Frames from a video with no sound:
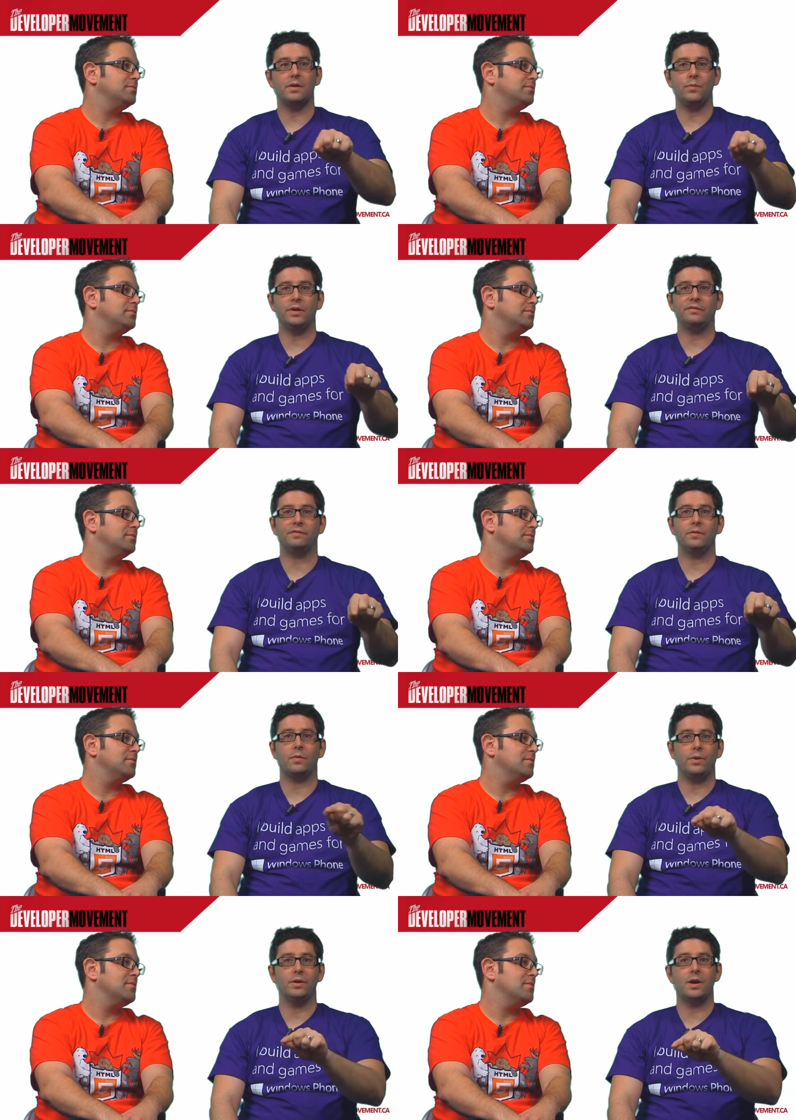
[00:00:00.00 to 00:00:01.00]
Speaker 1: on Windows Phone
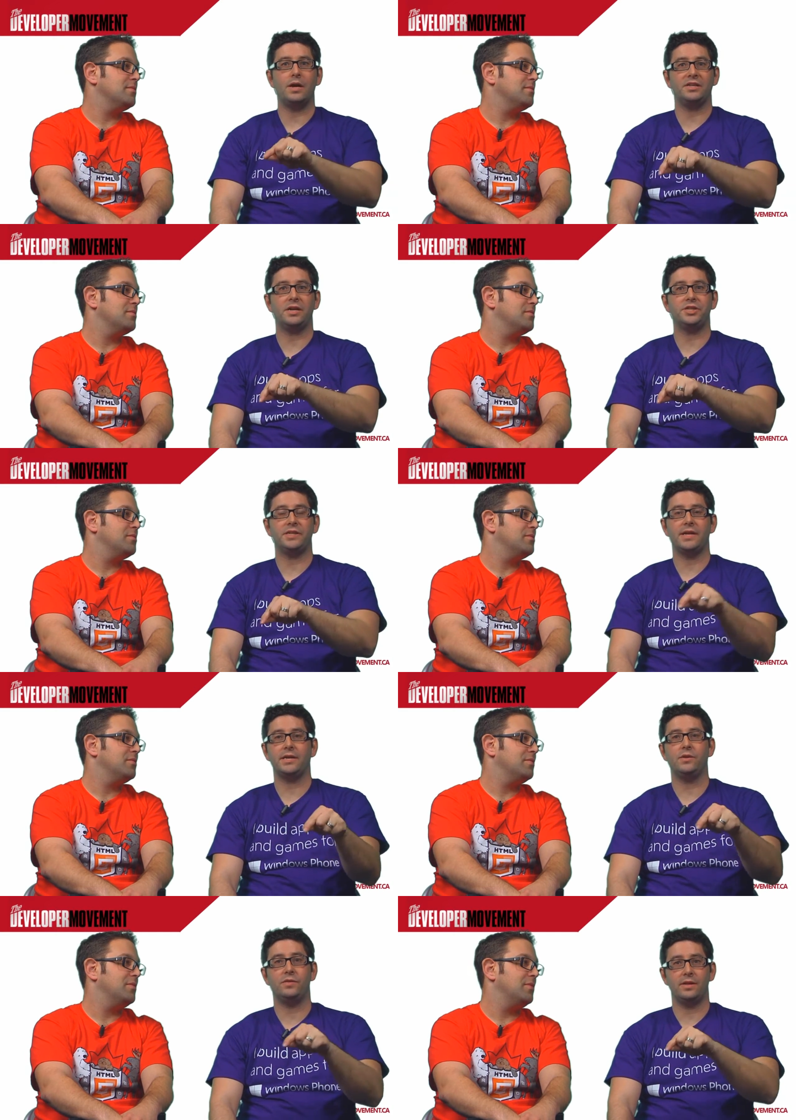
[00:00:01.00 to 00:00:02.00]
that we are not touching that
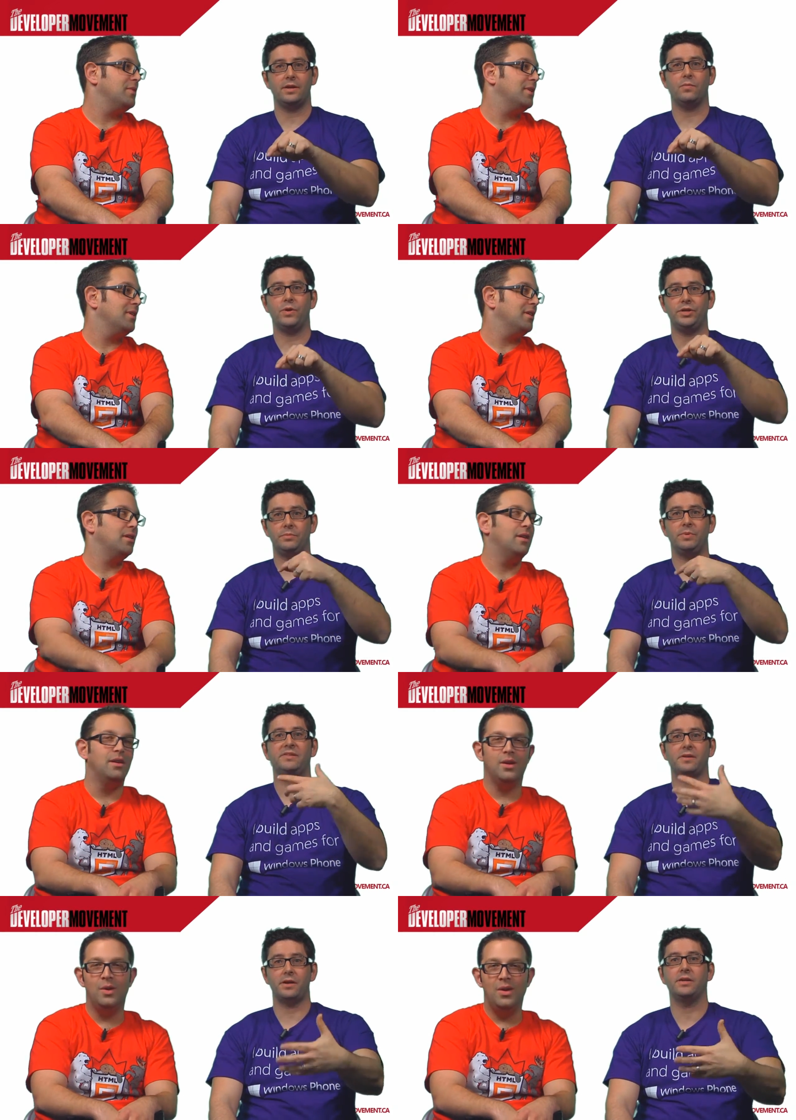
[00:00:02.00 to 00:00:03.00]
you think we should be
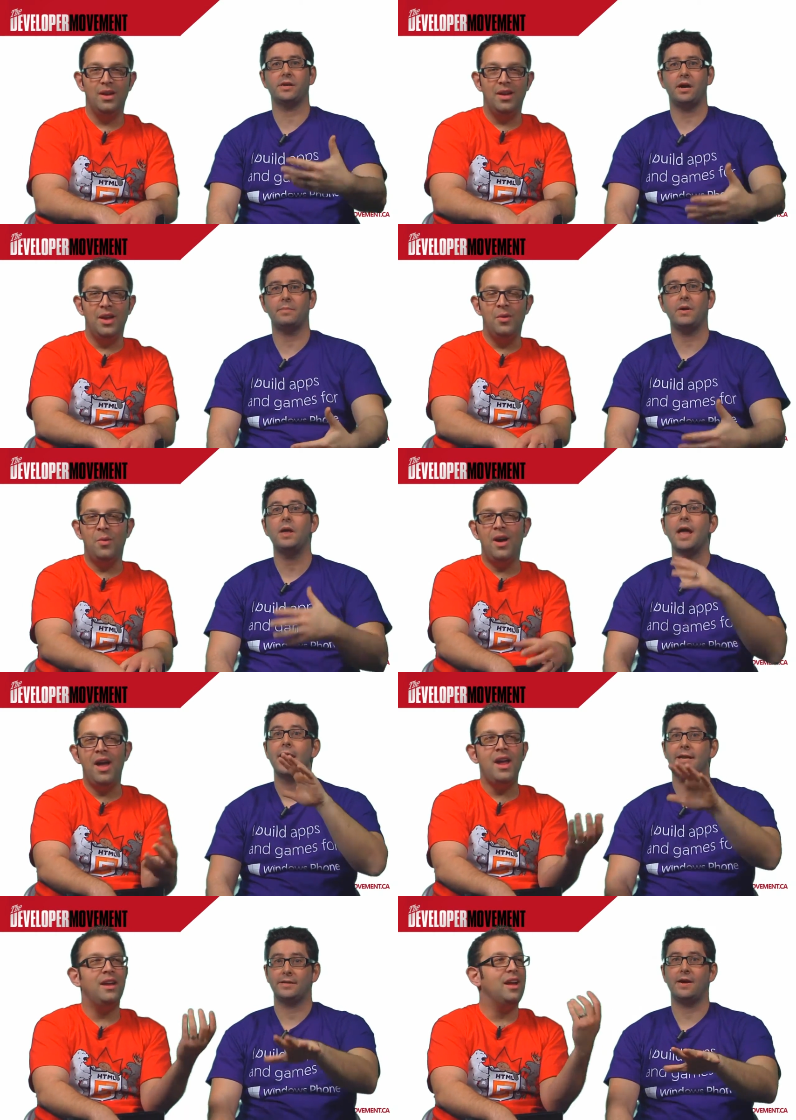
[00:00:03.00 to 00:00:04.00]
starting to talk about,
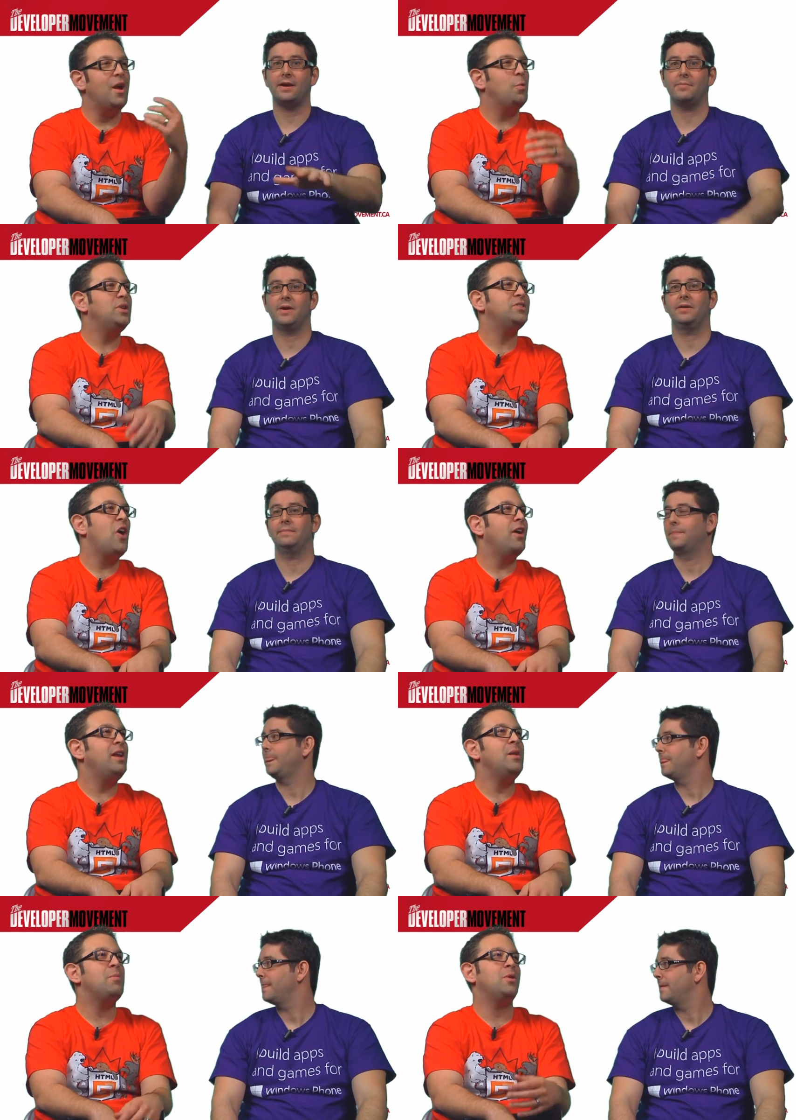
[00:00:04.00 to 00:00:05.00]
Why? talk about. We're it.
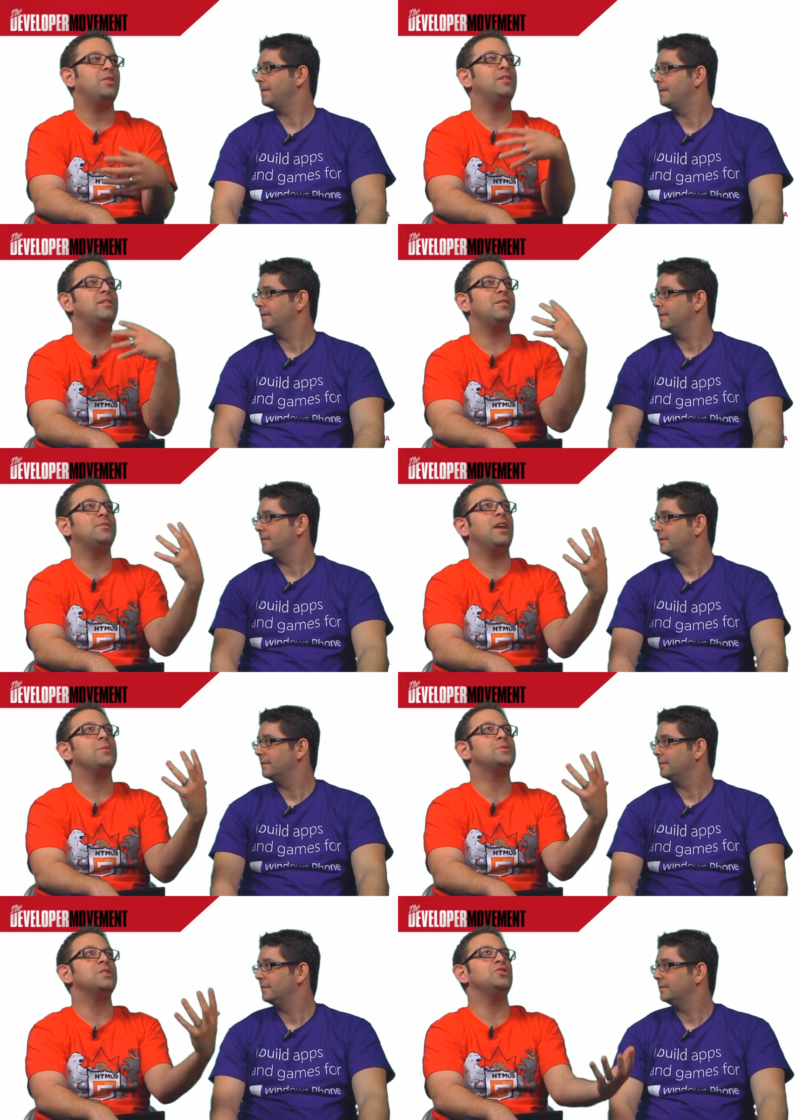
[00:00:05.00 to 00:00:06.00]
Speaker 2: talking about the dev
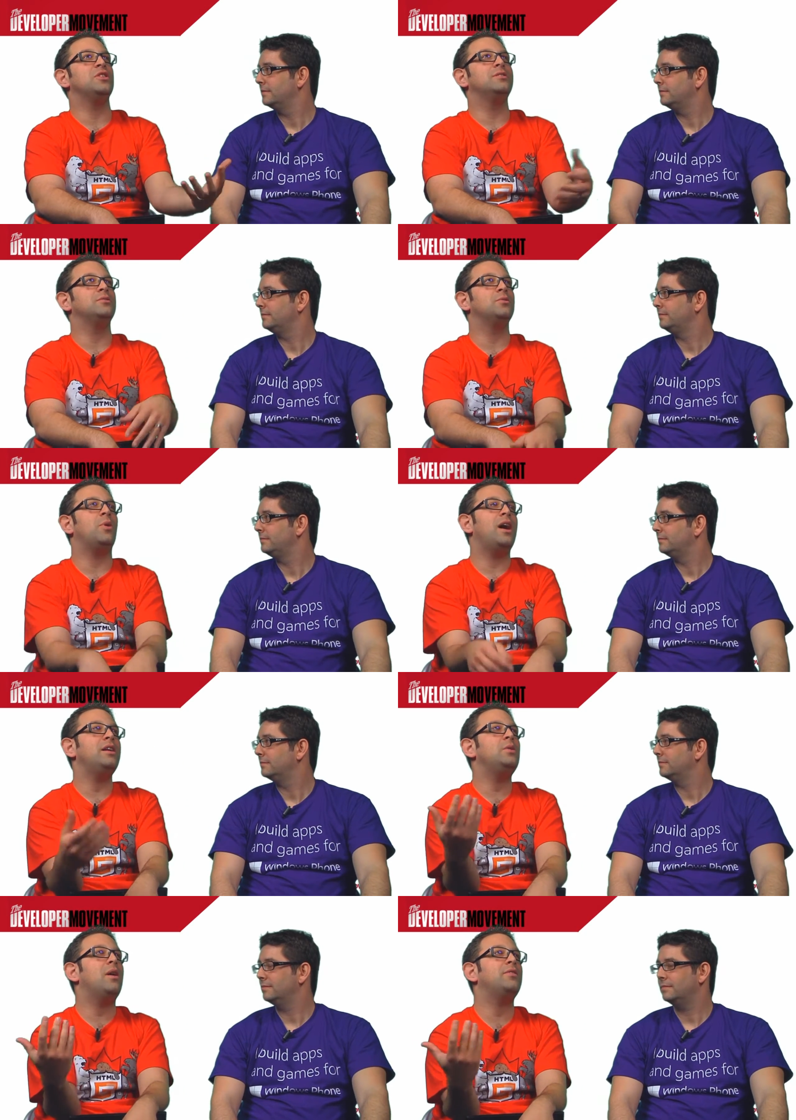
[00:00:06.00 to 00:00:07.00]
camps in general. Why do
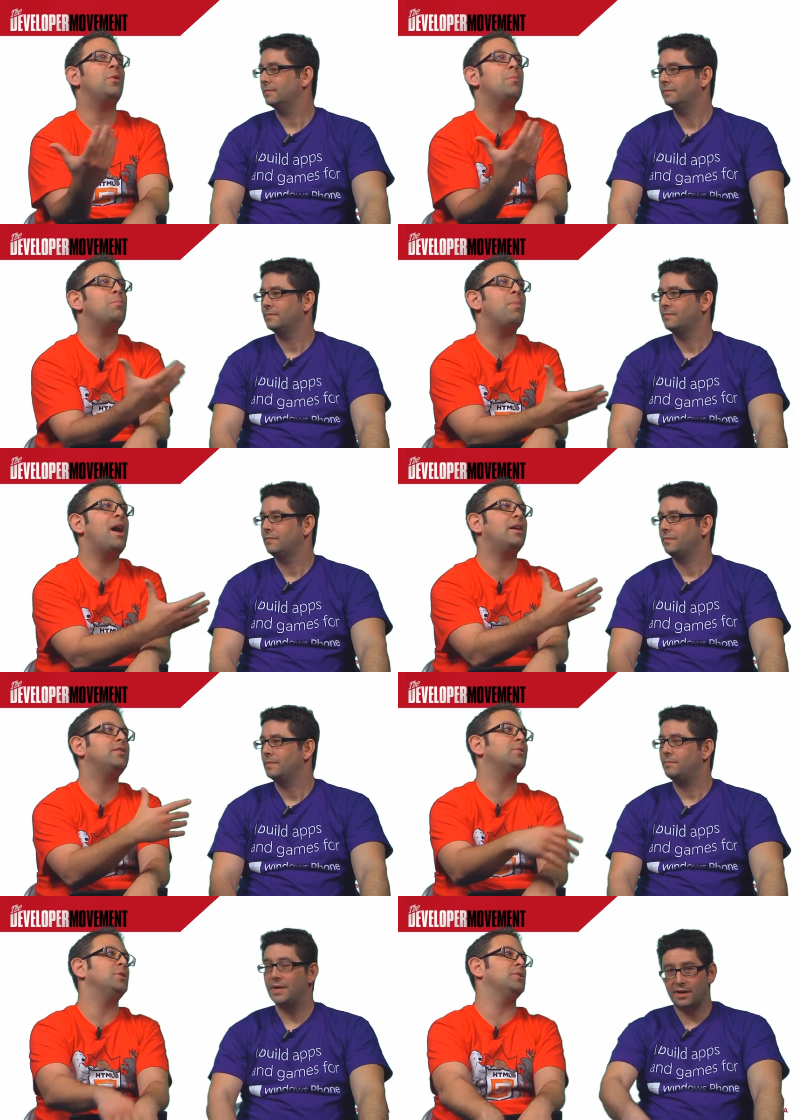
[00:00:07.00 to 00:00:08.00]
you have to go back to?
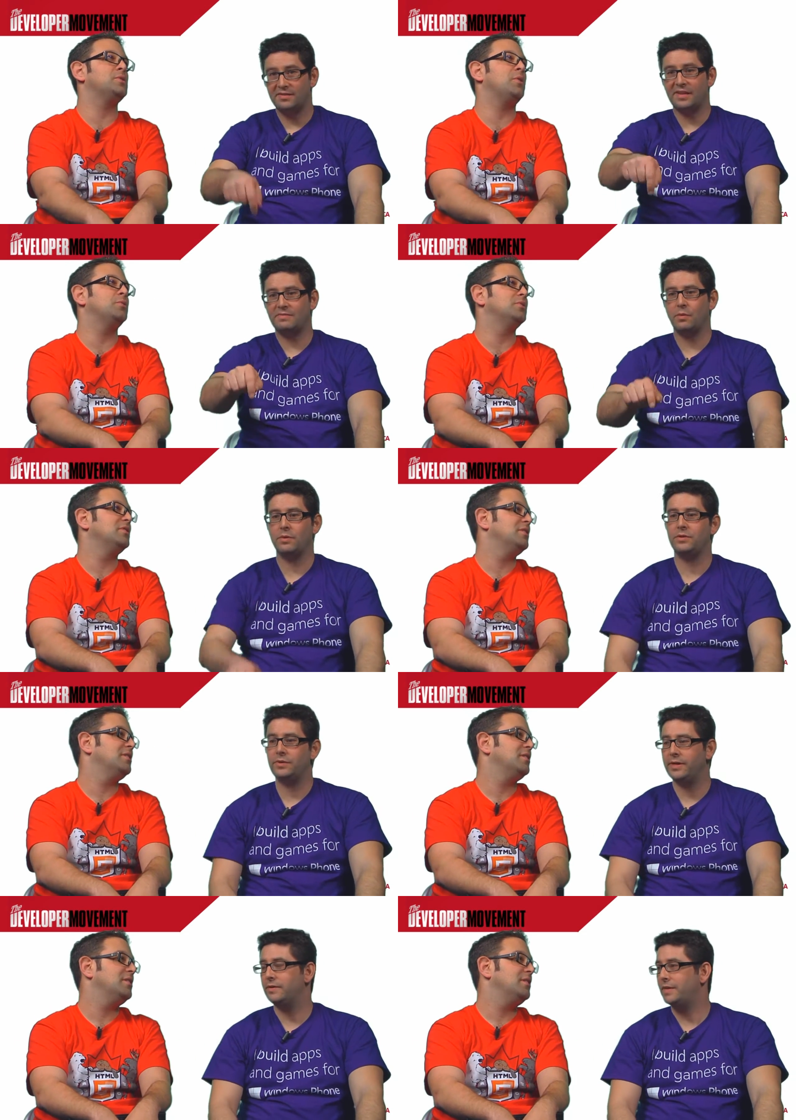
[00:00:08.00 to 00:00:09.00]
Because Windows
Speaker 1: that's what we're doing
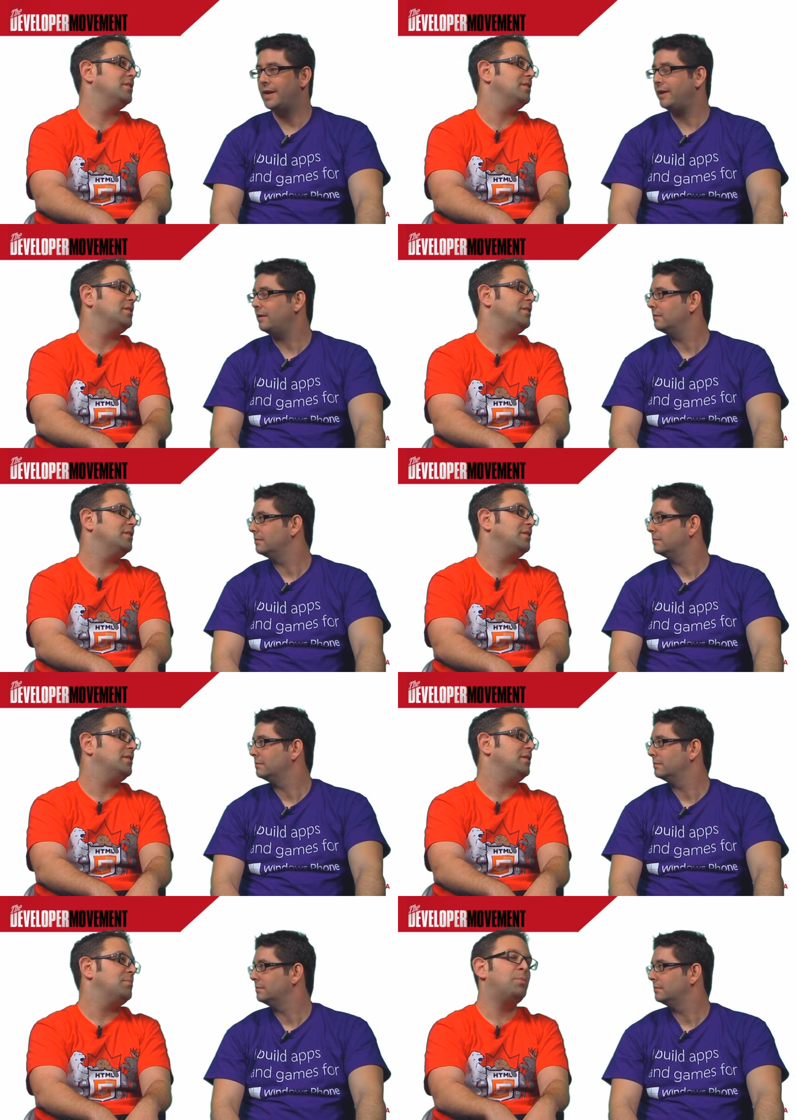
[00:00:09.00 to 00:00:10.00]
here today.
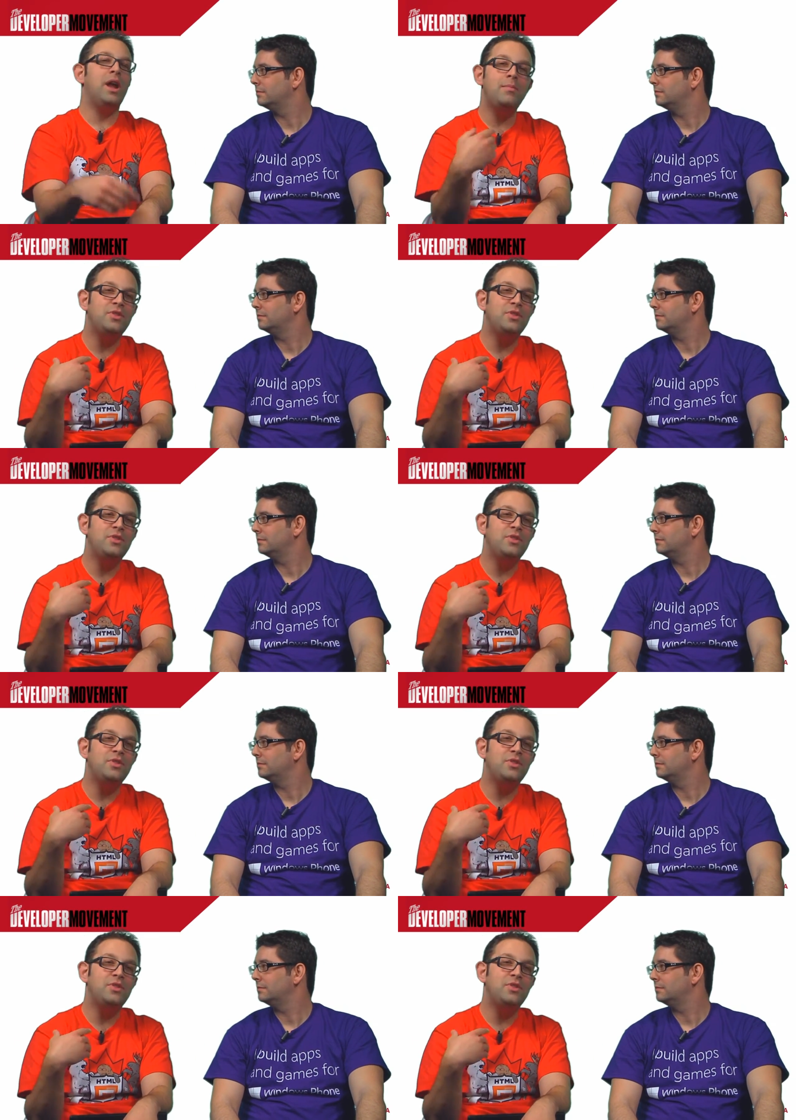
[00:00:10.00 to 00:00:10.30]
Speaker 2: But I'm